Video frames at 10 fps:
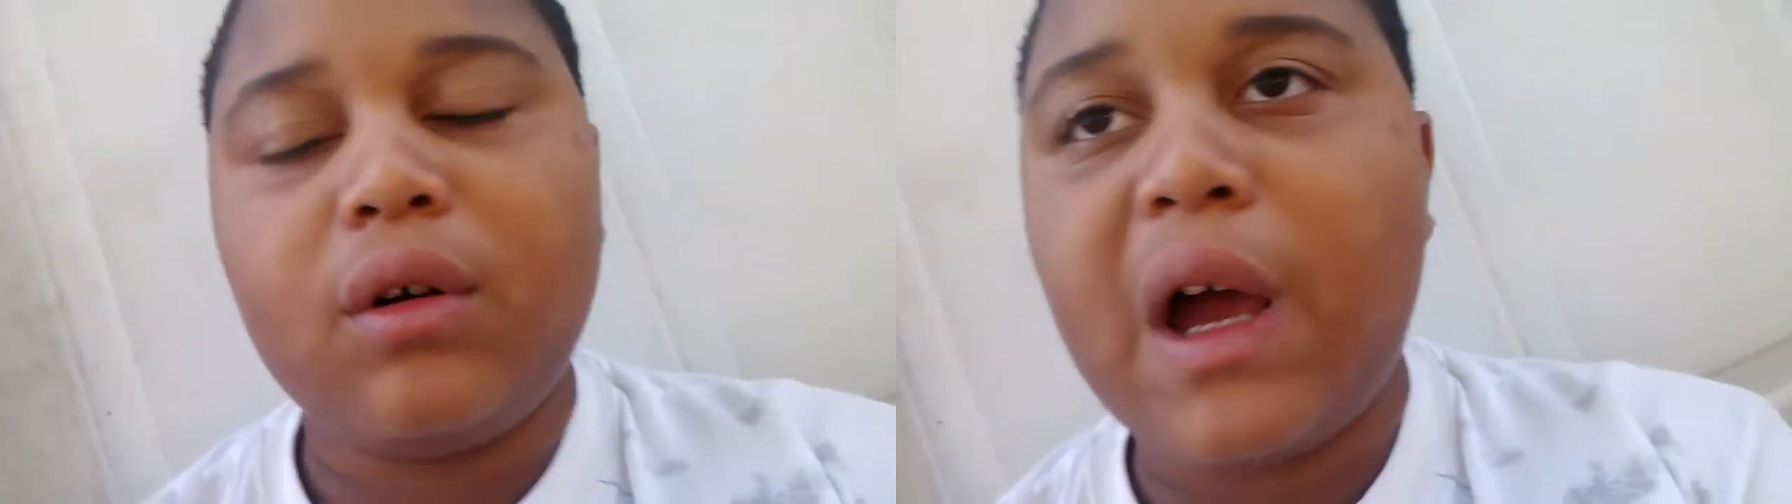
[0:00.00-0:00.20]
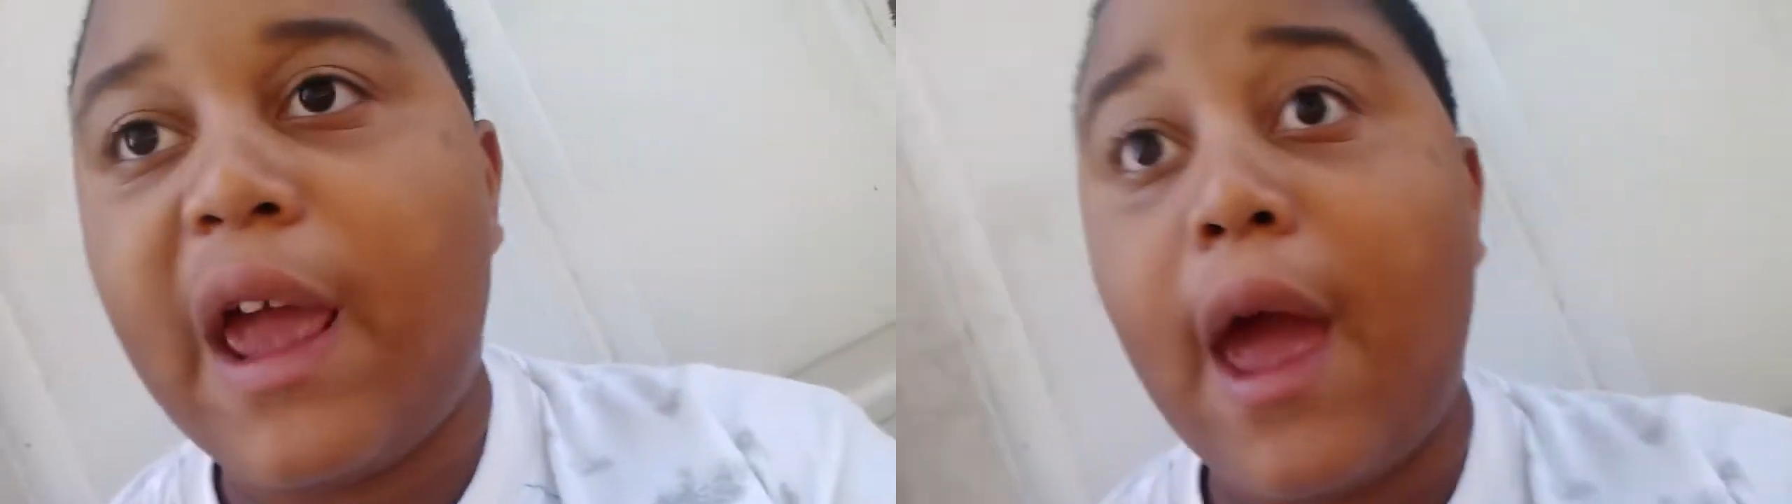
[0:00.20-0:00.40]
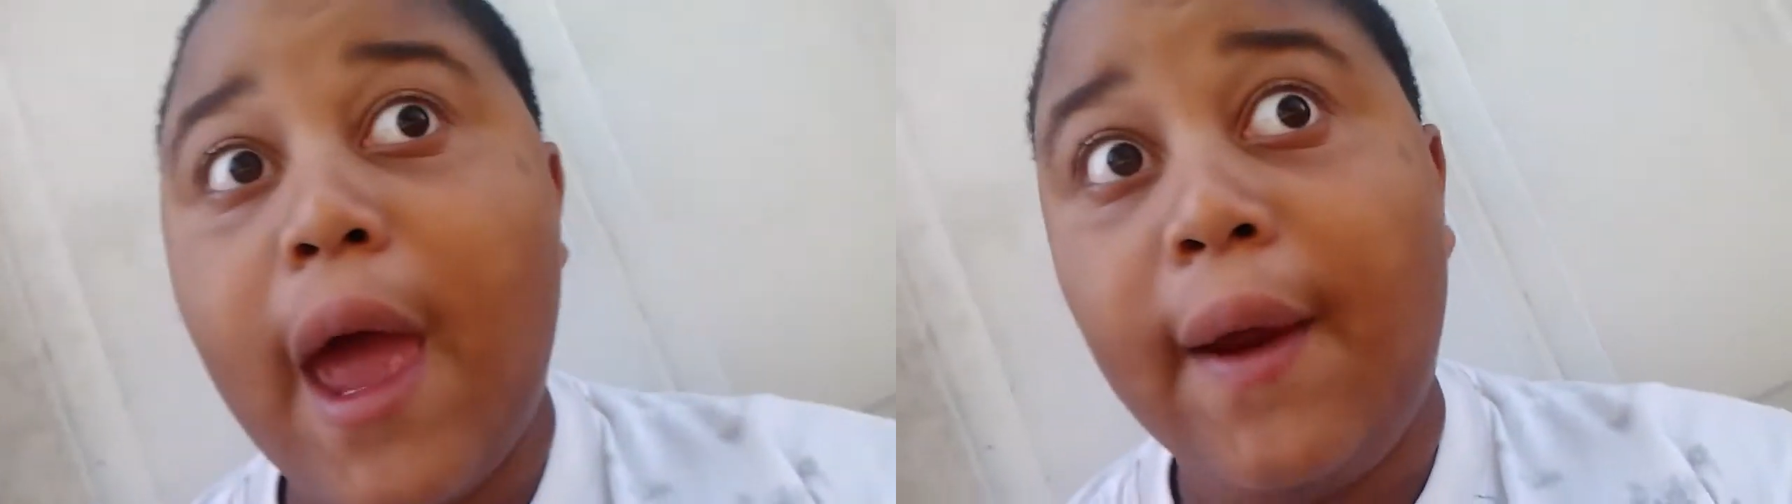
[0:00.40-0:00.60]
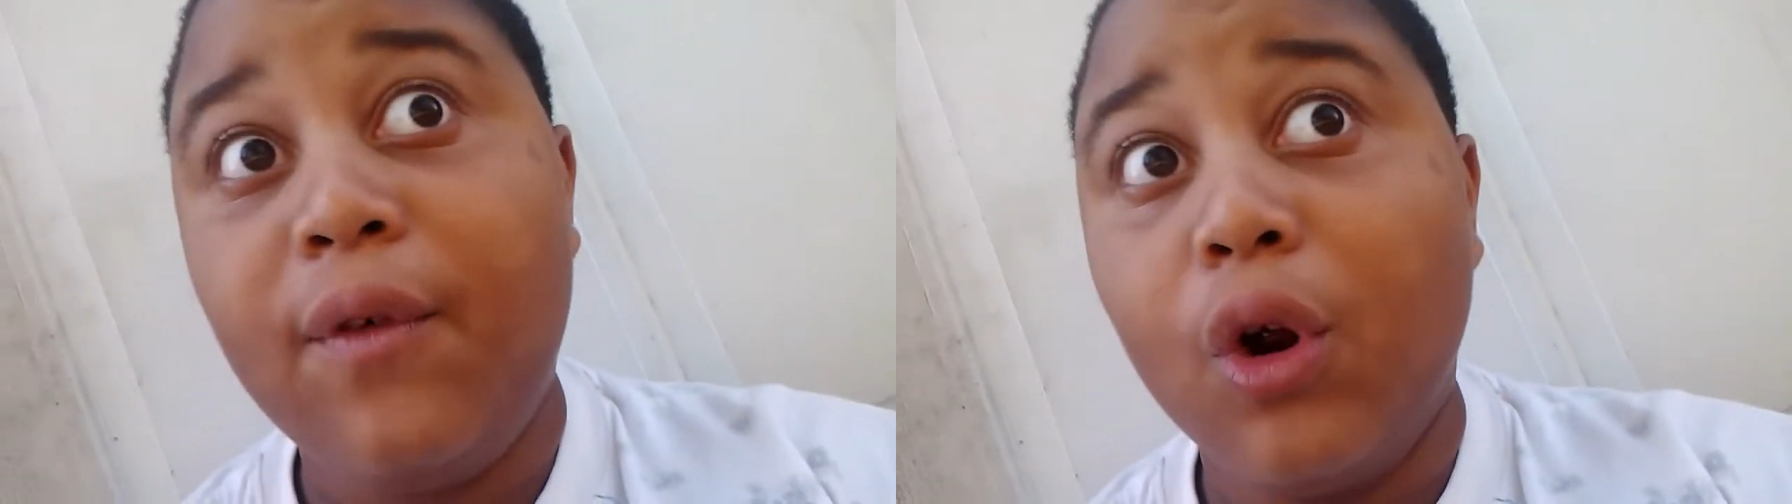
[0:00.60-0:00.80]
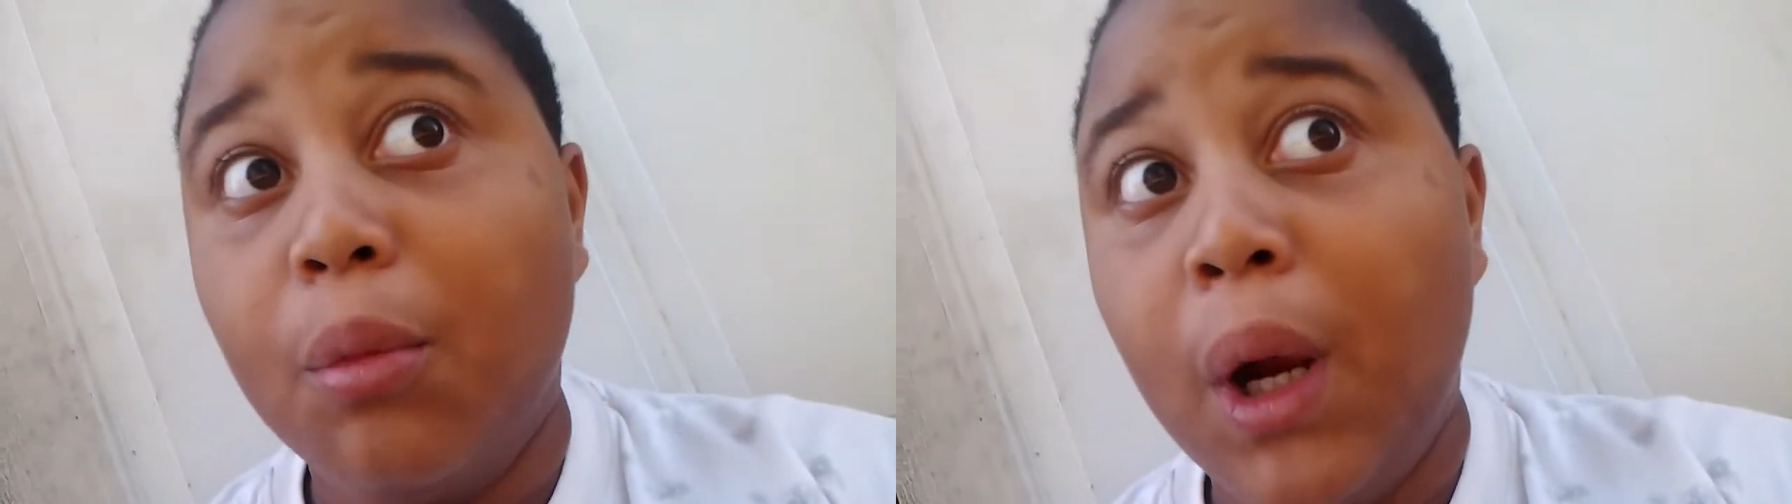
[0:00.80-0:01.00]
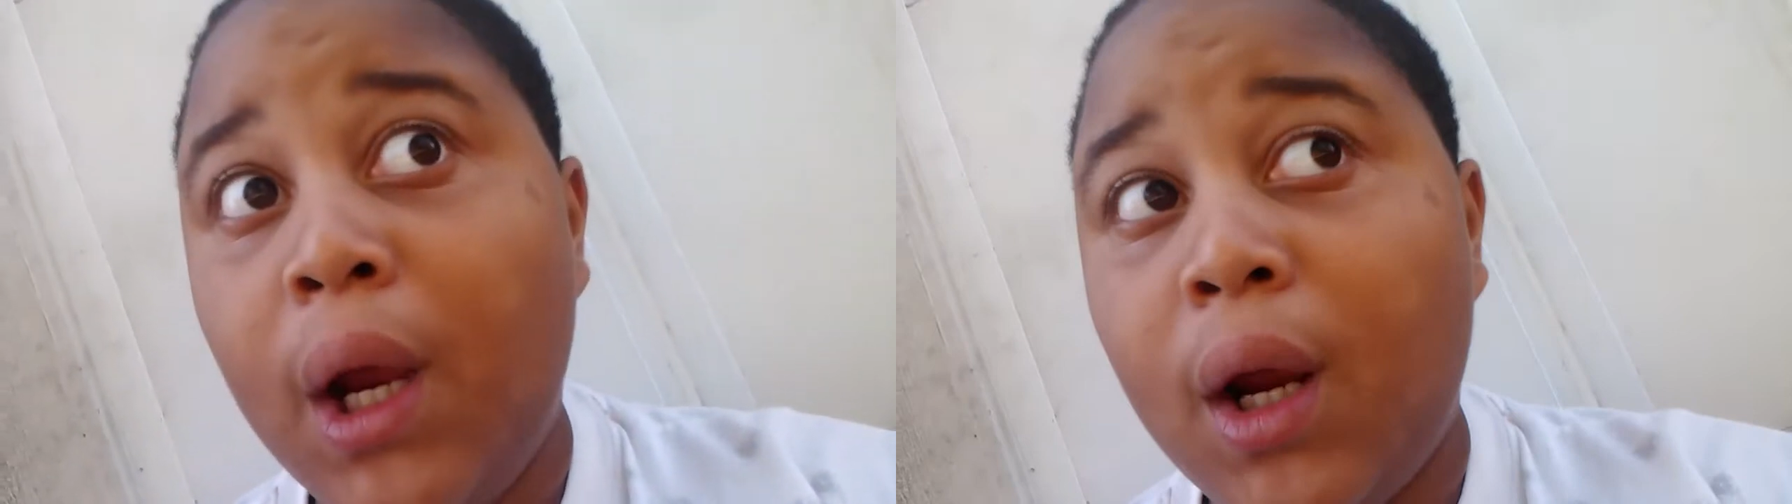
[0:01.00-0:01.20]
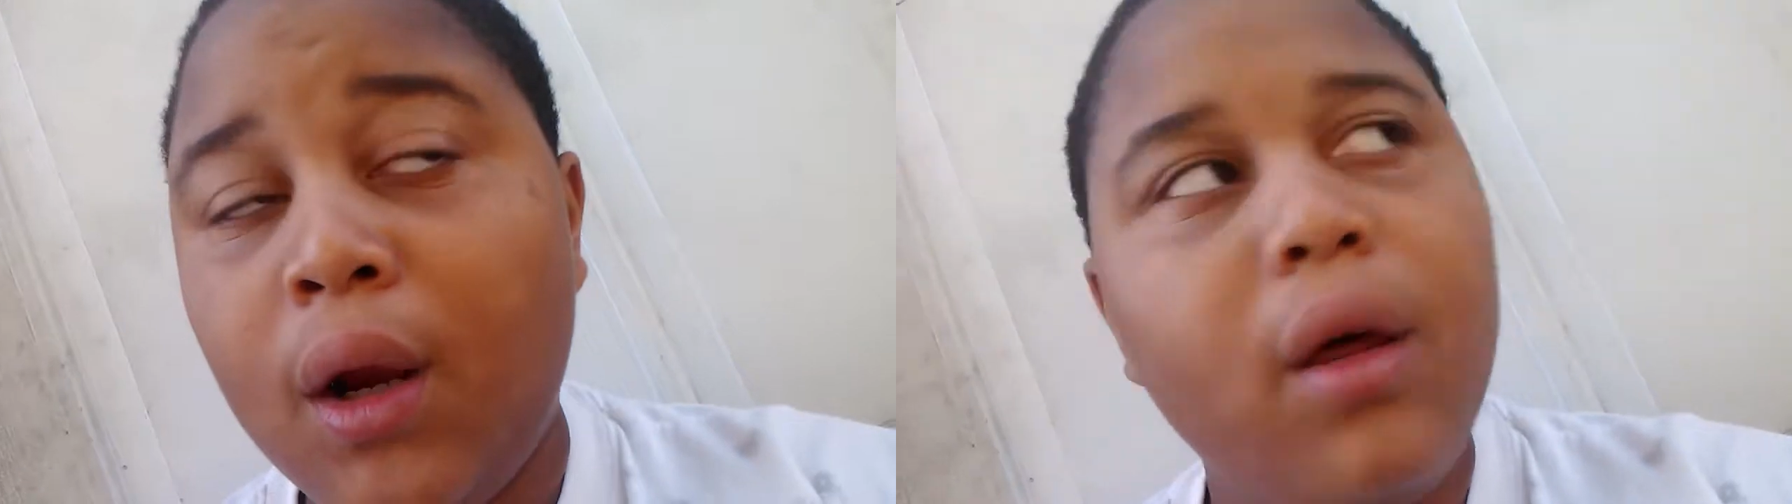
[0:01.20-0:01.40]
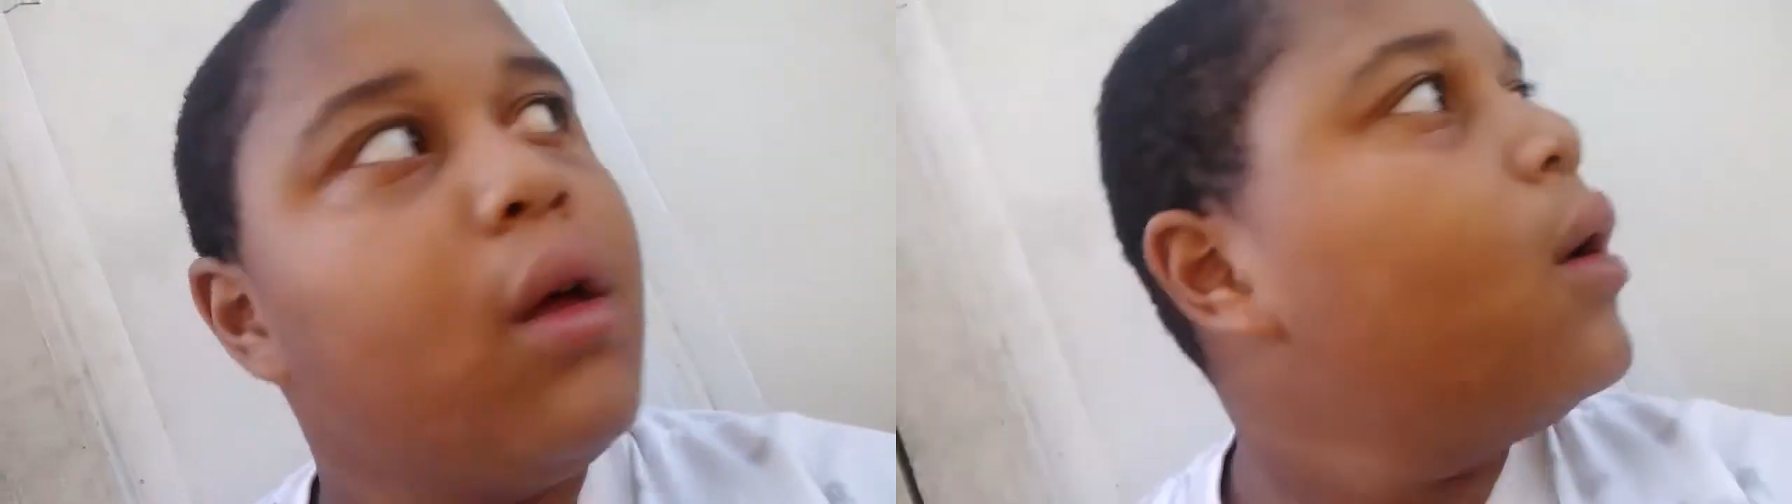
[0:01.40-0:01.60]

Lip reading: I ever made.